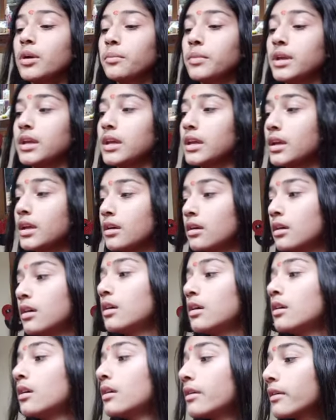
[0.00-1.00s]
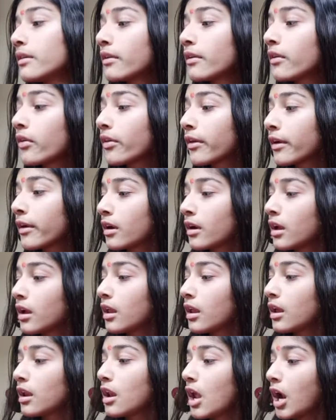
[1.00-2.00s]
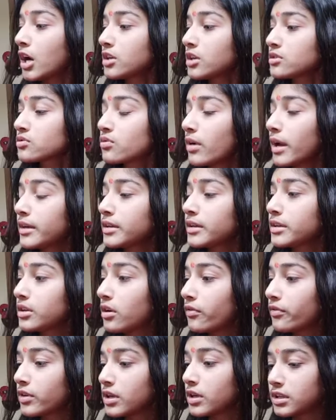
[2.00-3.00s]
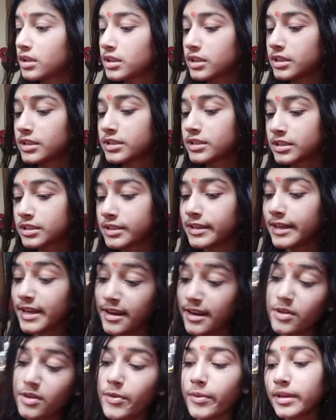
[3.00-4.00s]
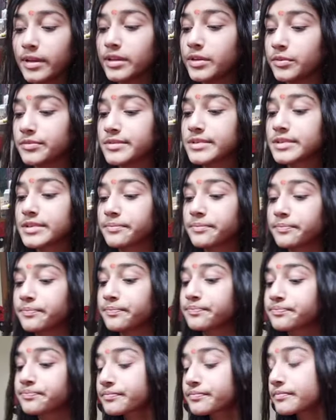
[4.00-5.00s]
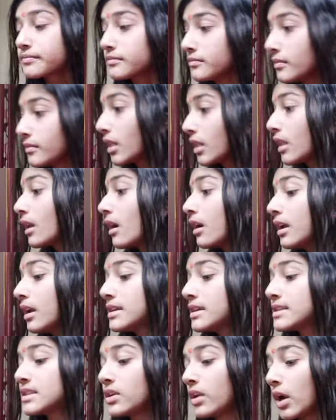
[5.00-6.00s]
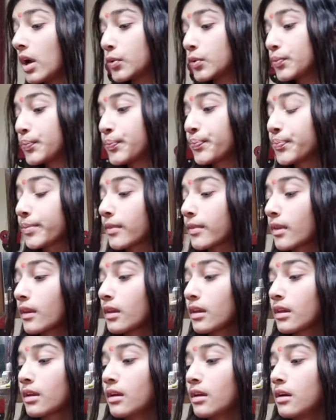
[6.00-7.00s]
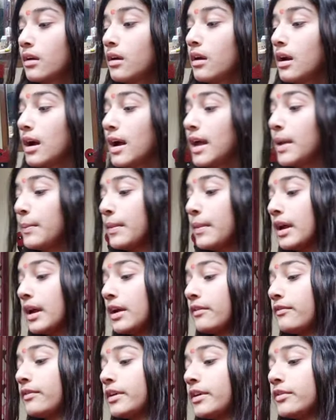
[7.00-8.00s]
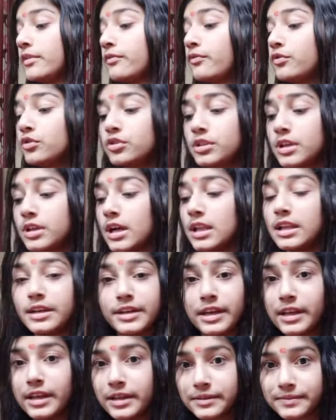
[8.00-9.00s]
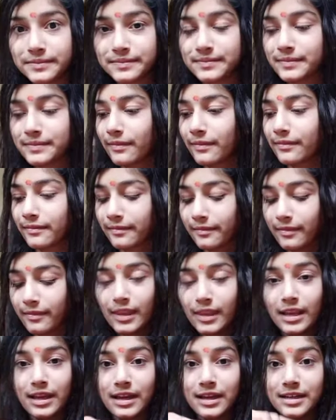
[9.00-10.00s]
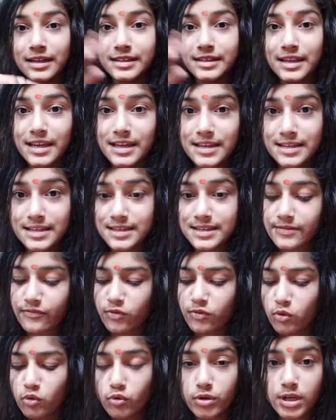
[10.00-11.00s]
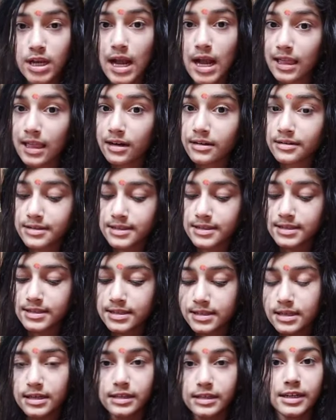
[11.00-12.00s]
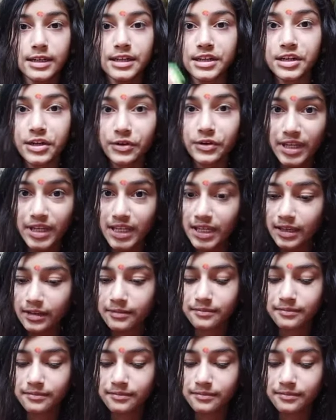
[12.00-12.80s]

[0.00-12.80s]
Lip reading: making large quantity of colors, then you can use. So now I am having food coloring. These food colors: green,